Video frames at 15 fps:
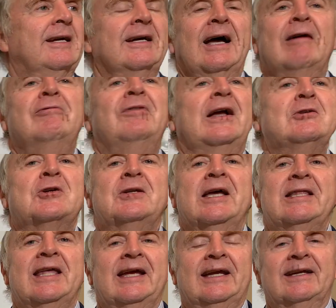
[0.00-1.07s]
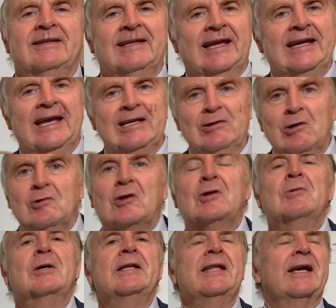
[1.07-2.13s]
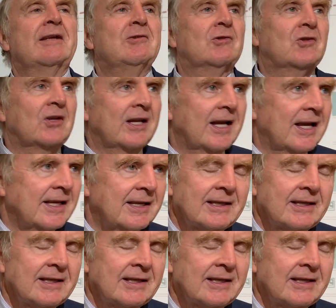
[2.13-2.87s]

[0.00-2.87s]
Eventually they get used to it and they understand